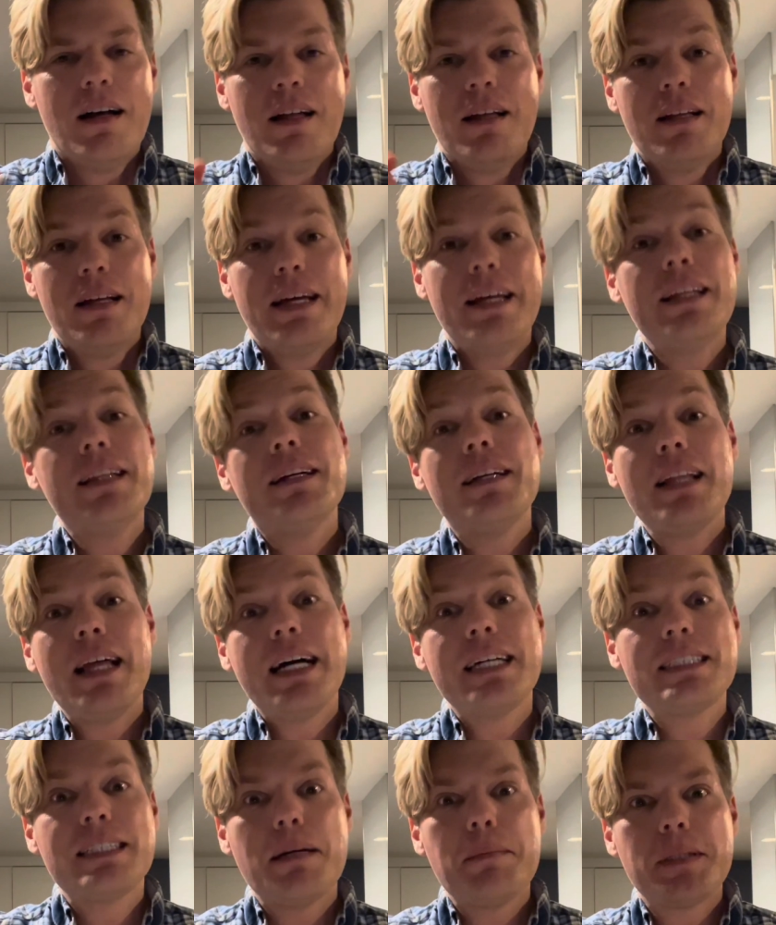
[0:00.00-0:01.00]
in the
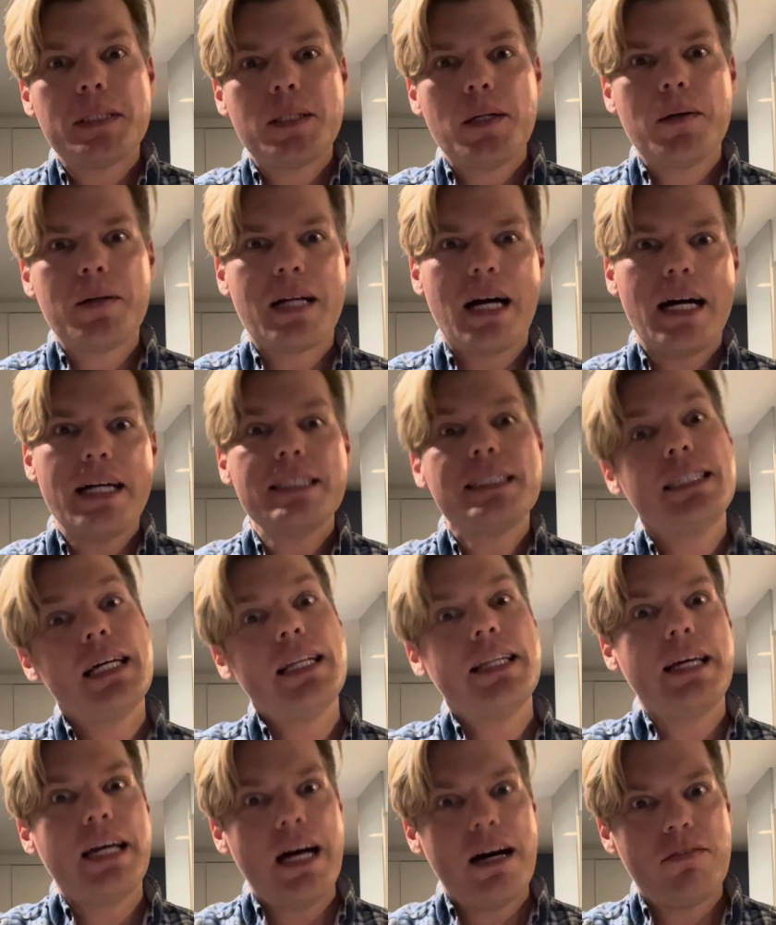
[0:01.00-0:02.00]
last episode I
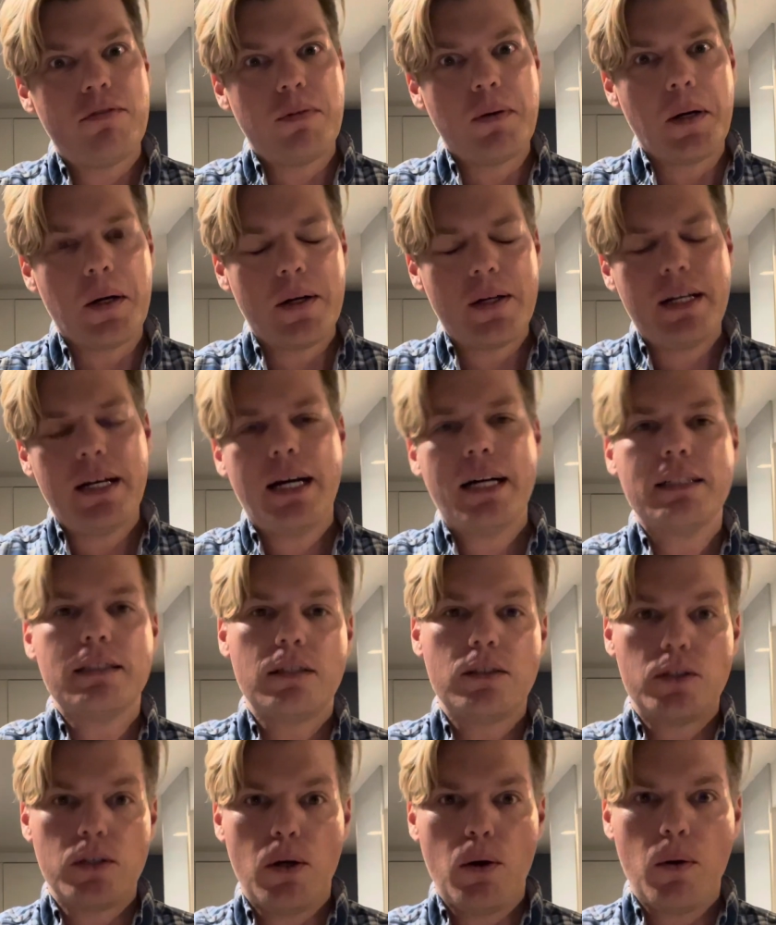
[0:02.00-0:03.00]
said the F word as
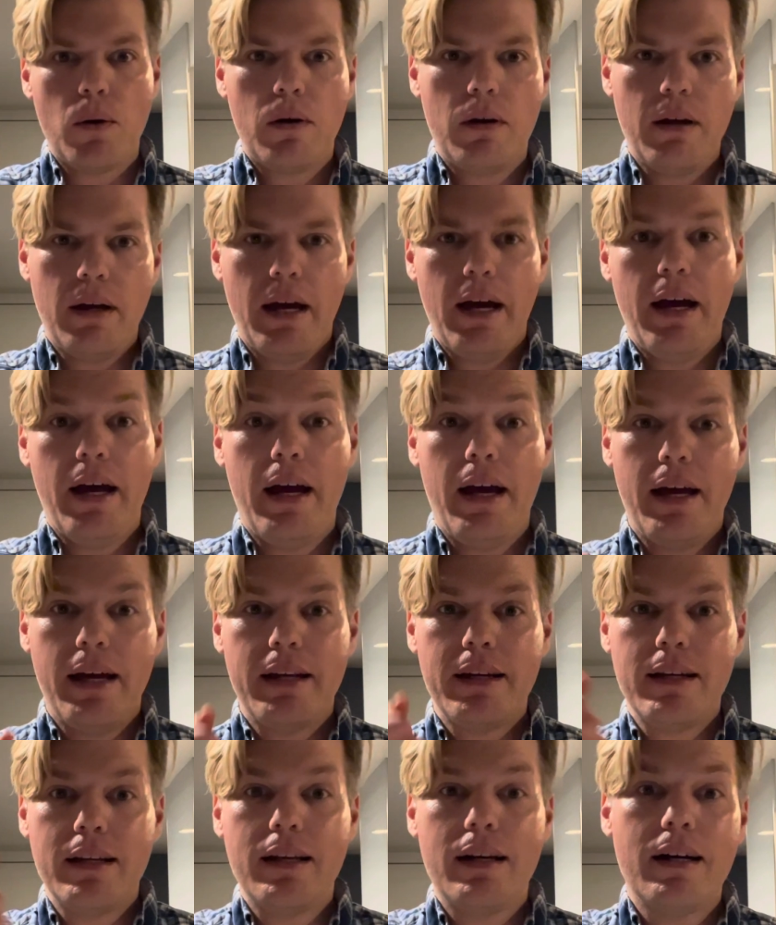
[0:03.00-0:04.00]
a joke,
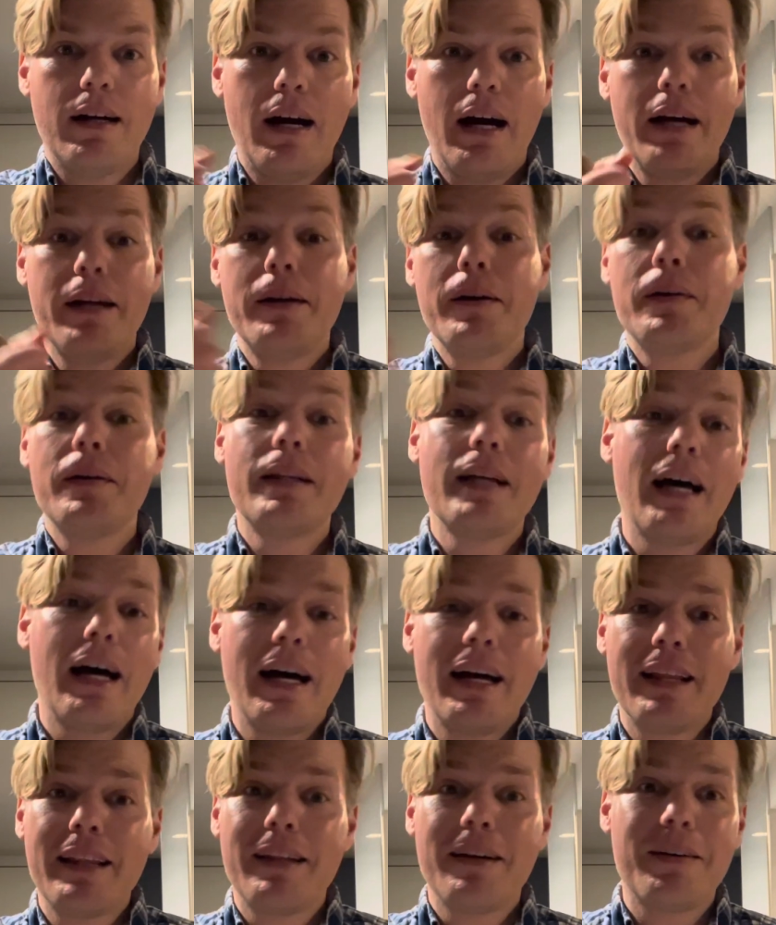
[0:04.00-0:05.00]
and I know
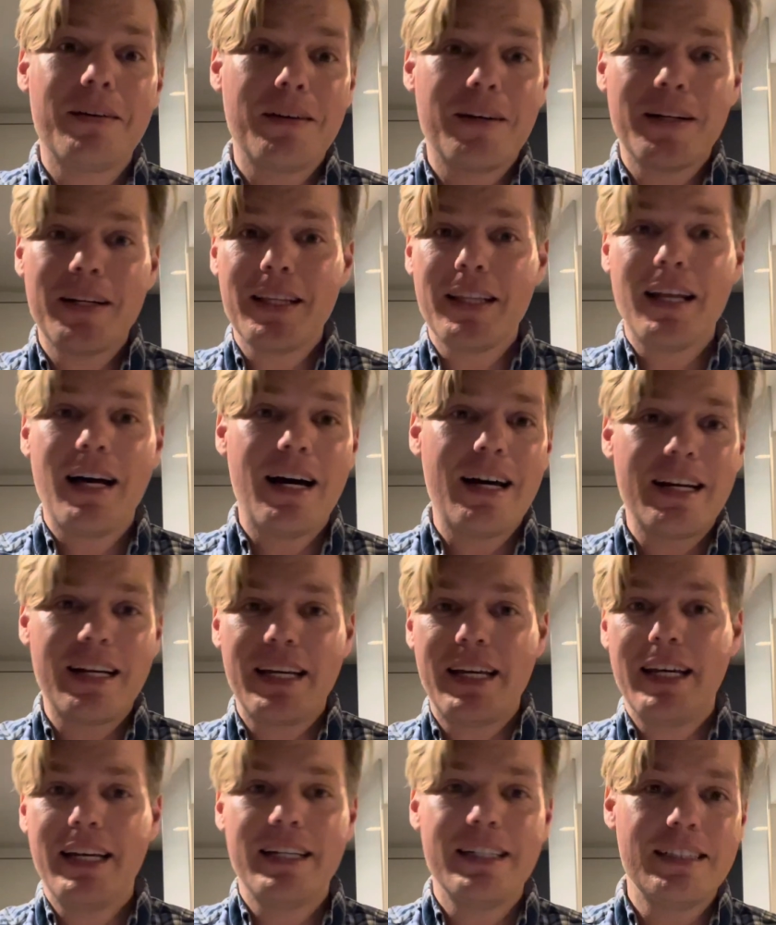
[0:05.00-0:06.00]
that there are a lot
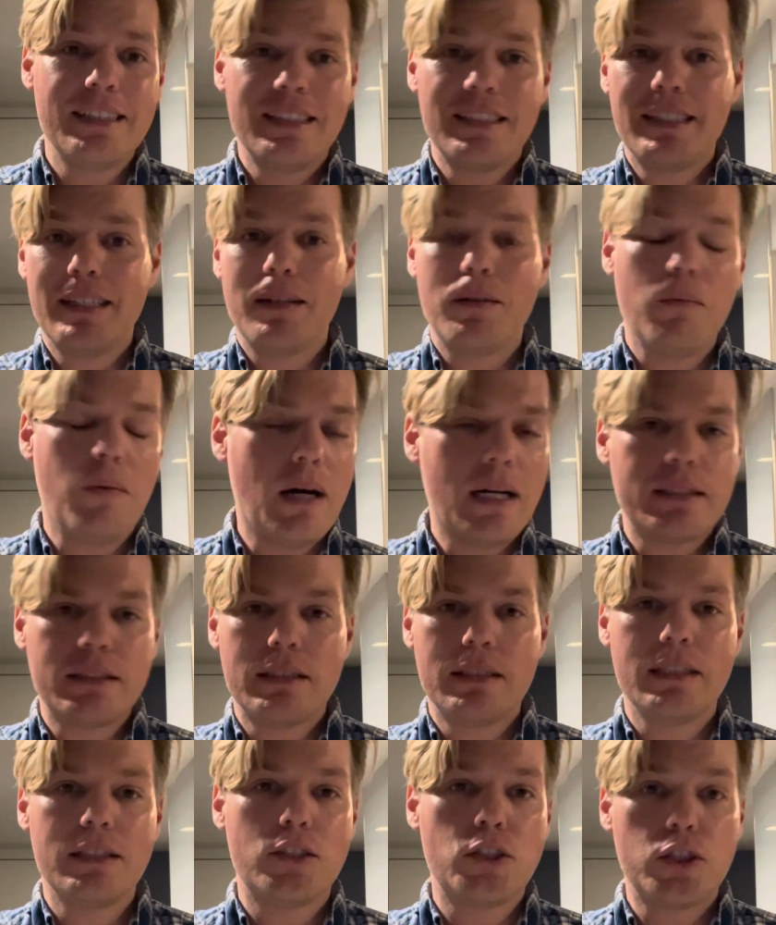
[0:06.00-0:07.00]
of kids that
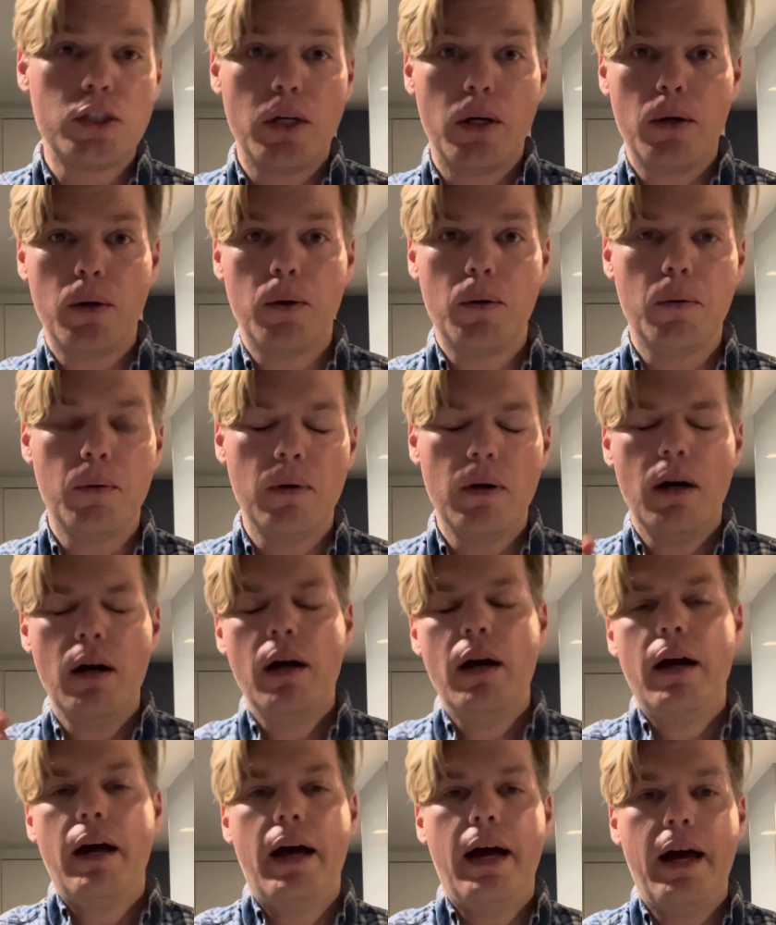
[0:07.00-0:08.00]
watch this show,
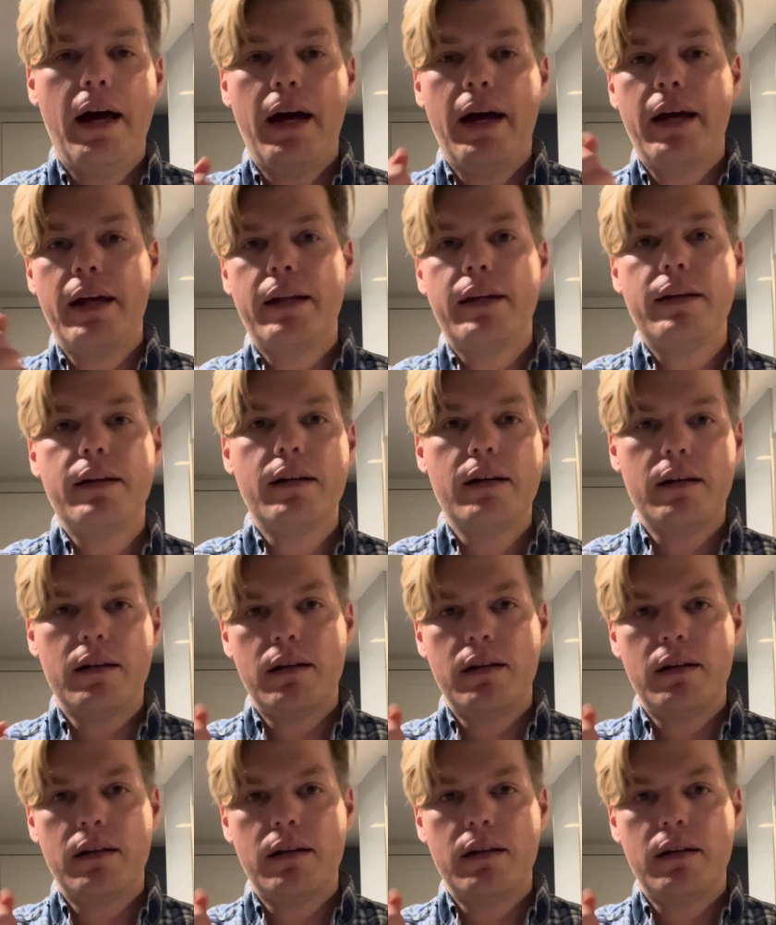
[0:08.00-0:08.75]
and